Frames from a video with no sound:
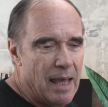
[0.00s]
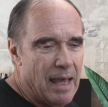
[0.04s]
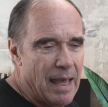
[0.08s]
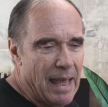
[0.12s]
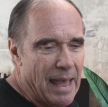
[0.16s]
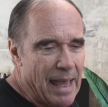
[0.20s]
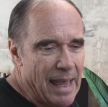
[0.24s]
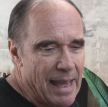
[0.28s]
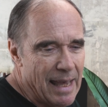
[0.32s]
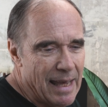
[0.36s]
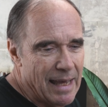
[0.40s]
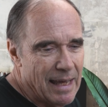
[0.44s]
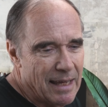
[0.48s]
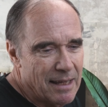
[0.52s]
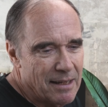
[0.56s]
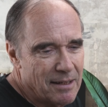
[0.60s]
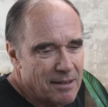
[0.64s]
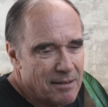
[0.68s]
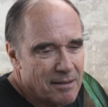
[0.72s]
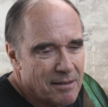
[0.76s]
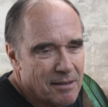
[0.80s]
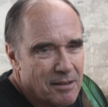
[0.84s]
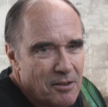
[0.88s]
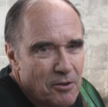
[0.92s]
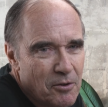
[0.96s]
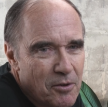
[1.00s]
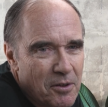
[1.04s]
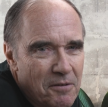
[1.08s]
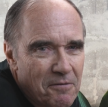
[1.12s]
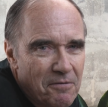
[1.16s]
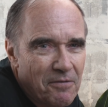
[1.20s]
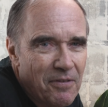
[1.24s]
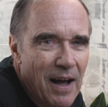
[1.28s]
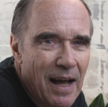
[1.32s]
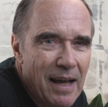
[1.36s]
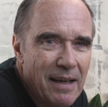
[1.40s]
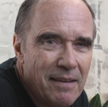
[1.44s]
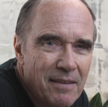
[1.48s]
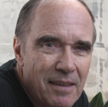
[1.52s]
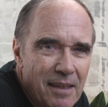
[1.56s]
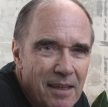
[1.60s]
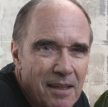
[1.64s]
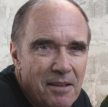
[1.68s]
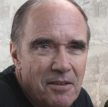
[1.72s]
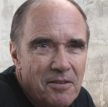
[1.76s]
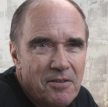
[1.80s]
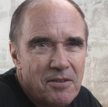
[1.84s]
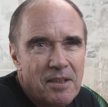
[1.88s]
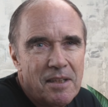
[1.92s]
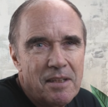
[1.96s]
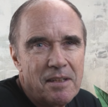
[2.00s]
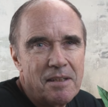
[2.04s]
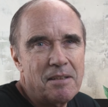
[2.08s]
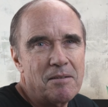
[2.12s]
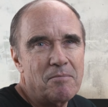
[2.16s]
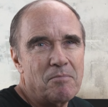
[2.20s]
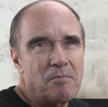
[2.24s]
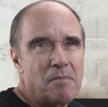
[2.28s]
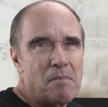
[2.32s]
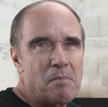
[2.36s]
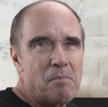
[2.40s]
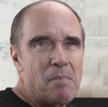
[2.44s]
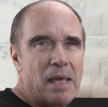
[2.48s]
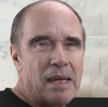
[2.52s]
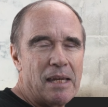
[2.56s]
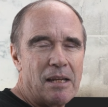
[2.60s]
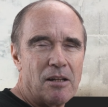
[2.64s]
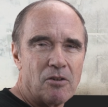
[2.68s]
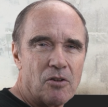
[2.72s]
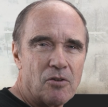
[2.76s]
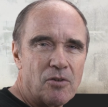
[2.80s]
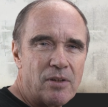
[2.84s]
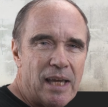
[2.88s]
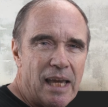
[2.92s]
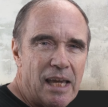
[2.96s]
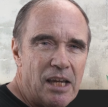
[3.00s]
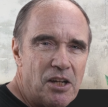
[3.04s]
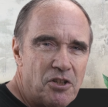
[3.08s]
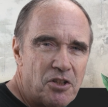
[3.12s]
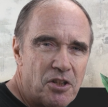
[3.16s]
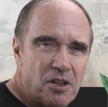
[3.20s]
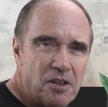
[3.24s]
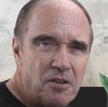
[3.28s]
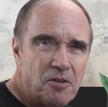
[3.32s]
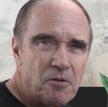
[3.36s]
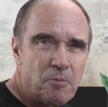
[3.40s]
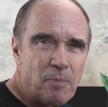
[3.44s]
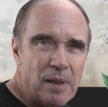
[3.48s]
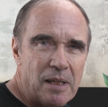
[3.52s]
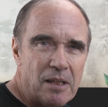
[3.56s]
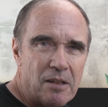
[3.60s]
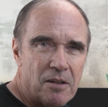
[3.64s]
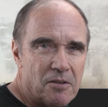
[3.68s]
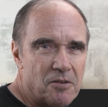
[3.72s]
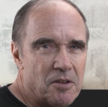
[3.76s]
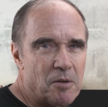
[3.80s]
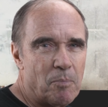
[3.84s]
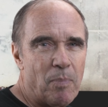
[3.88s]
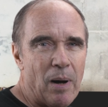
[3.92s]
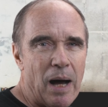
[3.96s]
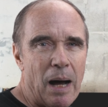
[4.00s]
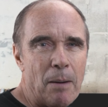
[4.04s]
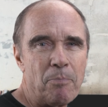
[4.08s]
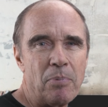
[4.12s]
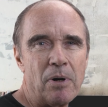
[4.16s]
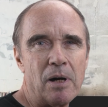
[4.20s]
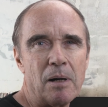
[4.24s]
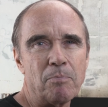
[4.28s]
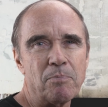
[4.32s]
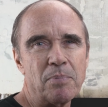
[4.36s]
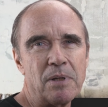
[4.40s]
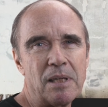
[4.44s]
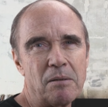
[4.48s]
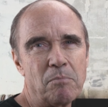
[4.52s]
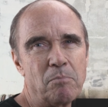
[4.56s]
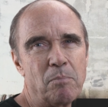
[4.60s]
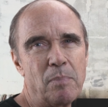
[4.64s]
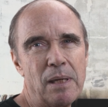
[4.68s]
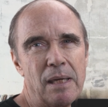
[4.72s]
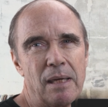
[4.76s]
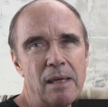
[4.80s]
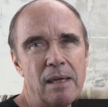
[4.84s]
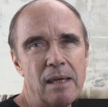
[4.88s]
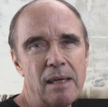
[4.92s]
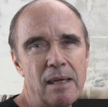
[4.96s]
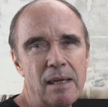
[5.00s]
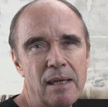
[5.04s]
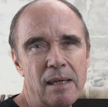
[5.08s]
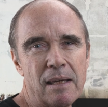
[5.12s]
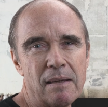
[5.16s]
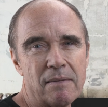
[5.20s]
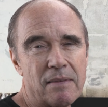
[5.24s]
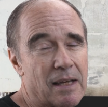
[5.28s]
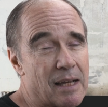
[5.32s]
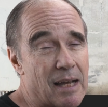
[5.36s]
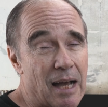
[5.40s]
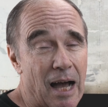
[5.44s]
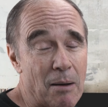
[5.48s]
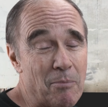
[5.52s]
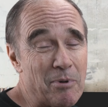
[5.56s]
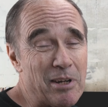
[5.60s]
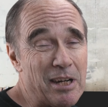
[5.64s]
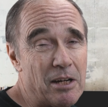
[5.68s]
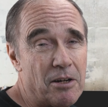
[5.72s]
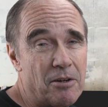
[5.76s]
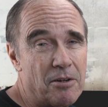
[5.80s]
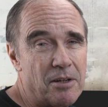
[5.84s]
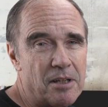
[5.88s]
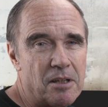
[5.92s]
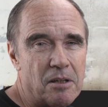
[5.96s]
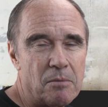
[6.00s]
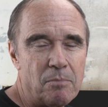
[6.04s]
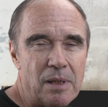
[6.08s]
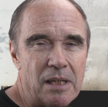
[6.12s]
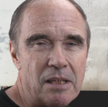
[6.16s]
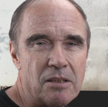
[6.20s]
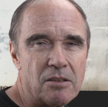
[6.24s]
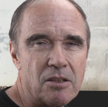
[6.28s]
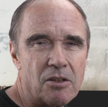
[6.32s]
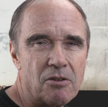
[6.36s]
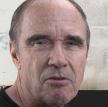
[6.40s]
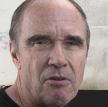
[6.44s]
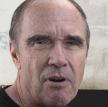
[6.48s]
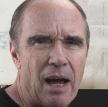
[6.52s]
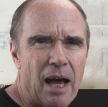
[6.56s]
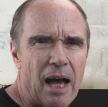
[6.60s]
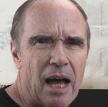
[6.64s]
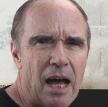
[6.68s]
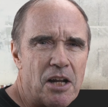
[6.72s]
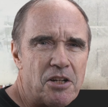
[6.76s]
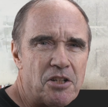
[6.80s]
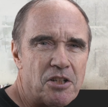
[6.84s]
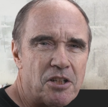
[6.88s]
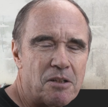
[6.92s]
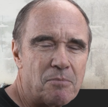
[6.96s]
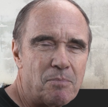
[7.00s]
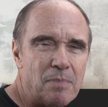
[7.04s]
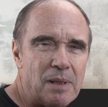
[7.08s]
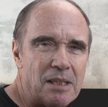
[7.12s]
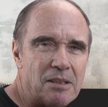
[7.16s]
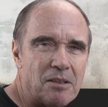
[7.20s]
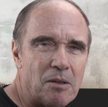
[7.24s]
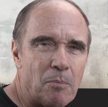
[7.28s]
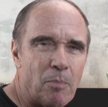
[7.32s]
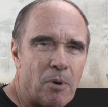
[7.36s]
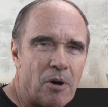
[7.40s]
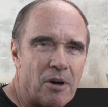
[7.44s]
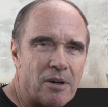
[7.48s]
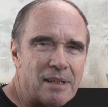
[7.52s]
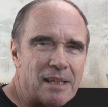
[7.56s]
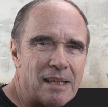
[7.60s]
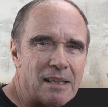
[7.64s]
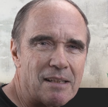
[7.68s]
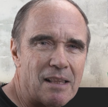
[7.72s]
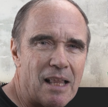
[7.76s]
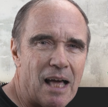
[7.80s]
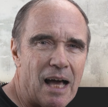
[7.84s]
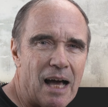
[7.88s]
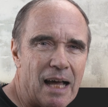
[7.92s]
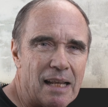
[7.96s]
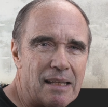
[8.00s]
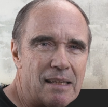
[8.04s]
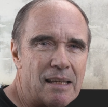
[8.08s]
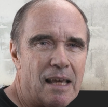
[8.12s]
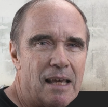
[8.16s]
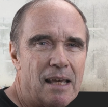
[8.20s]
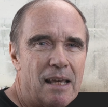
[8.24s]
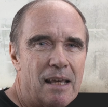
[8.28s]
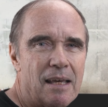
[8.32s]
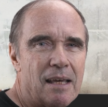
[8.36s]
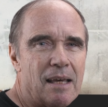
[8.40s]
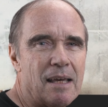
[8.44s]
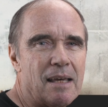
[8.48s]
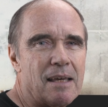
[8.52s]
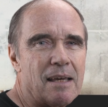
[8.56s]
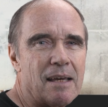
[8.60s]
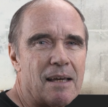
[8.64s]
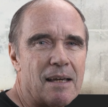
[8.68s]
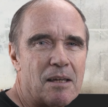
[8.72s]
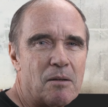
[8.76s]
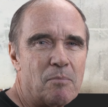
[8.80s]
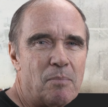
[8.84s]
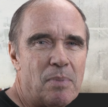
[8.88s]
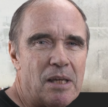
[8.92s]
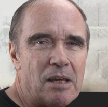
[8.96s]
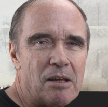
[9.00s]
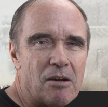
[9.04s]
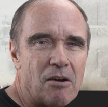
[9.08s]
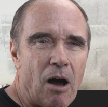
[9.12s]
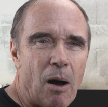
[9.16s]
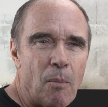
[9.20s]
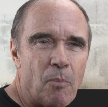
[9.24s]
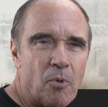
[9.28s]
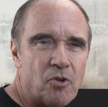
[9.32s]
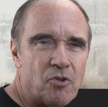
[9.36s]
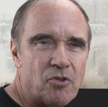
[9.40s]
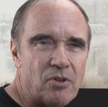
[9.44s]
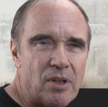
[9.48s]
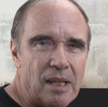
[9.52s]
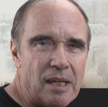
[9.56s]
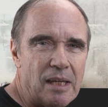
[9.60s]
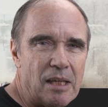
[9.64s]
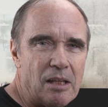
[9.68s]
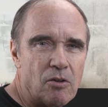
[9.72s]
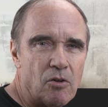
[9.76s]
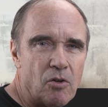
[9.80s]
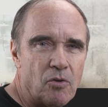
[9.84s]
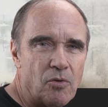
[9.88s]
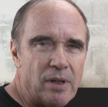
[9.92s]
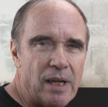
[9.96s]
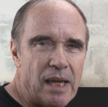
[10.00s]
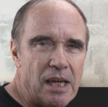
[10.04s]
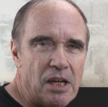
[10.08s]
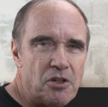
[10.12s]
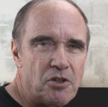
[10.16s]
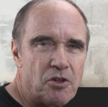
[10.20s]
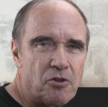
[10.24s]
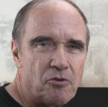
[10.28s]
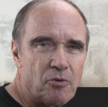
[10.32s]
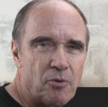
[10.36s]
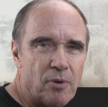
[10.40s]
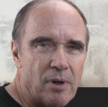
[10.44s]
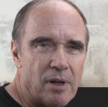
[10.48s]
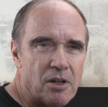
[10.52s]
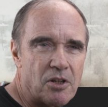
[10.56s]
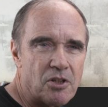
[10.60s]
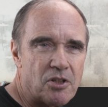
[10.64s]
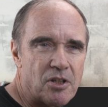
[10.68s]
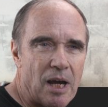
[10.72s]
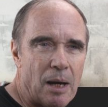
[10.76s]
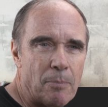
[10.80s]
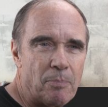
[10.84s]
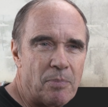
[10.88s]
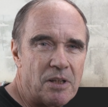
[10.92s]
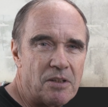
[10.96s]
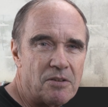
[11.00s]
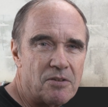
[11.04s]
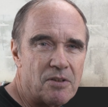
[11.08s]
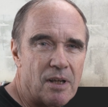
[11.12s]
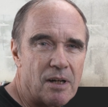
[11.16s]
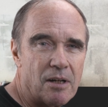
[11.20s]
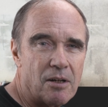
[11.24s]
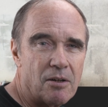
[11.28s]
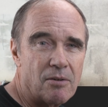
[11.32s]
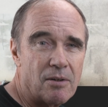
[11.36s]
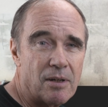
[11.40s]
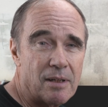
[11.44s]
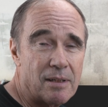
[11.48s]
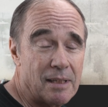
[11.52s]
And you can find these in many locations because a pop-up can be in the common area, it can be in the garage, it can be in the parking lot, it can be in almost any location throughout a shopping center.